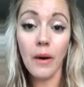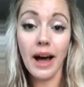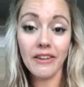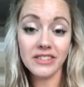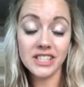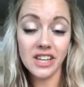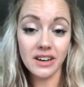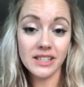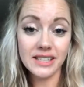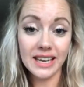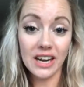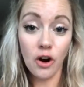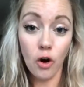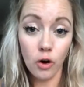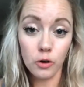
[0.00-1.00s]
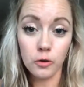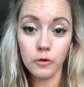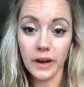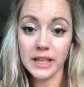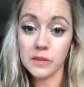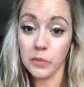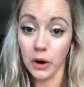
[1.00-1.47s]
advertising on
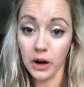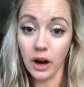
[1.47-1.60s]
Facebook.